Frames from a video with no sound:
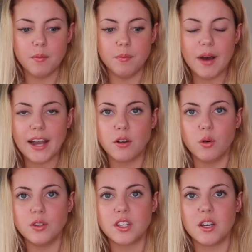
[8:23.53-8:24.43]
my
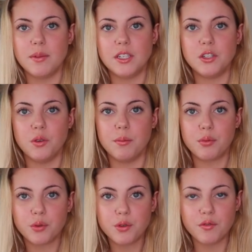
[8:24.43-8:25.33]
goal is going to be to
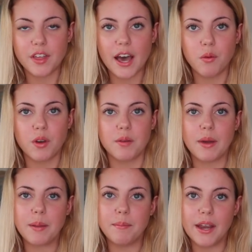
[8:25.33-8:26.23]
improve that. One of
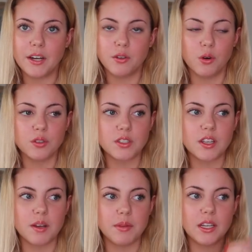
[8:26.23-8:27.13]
my main goals is
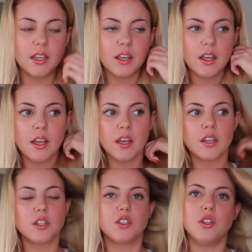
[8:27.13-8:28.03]
going to be
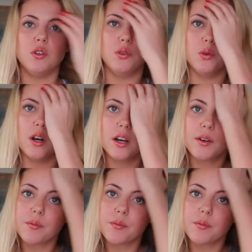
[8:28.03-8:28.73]
to